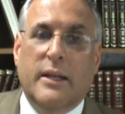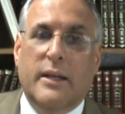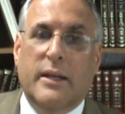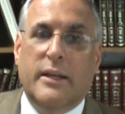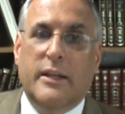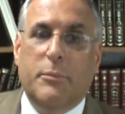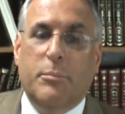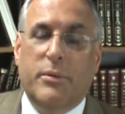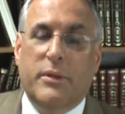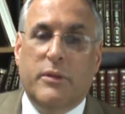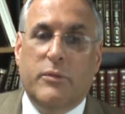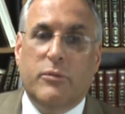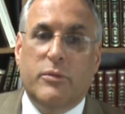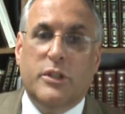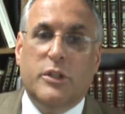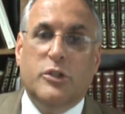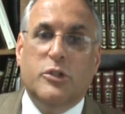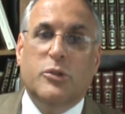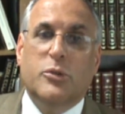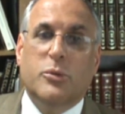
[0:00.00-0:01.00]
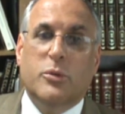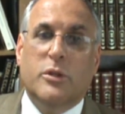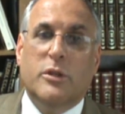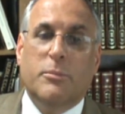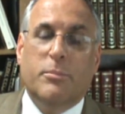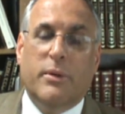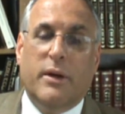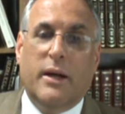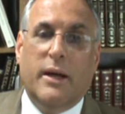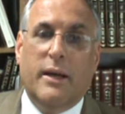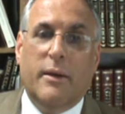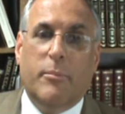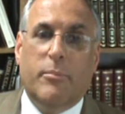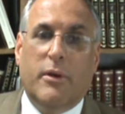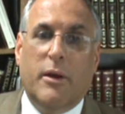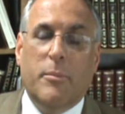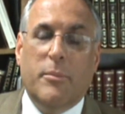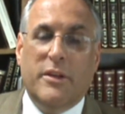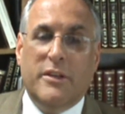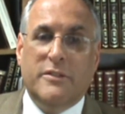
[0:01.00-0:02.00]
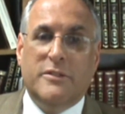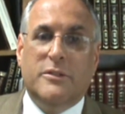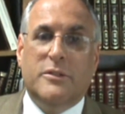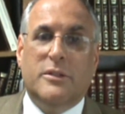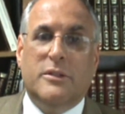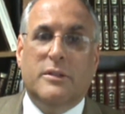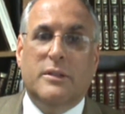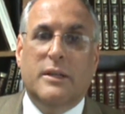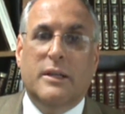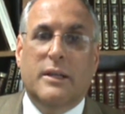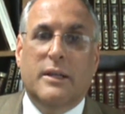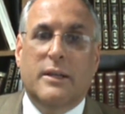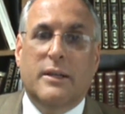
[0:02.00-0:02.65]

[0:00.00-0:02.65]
It had been reassured by Prime Minister